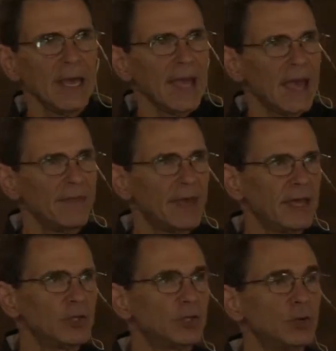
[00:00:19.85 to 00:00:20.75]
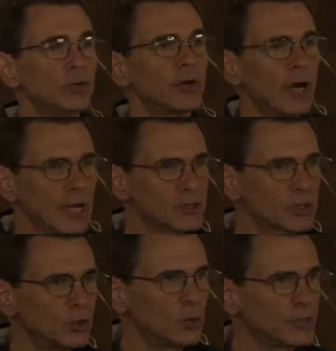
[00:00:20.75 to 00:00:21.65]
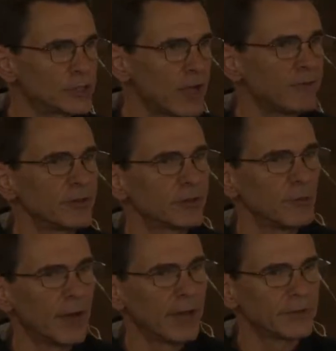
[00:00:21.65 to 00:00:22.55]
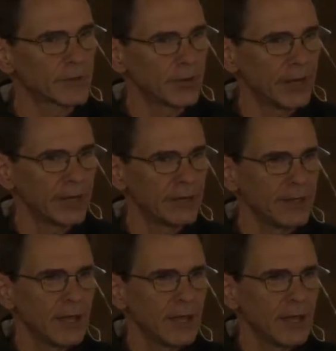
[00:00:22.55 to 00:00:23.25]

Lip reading: And then junior high school was 7th through ninth grade.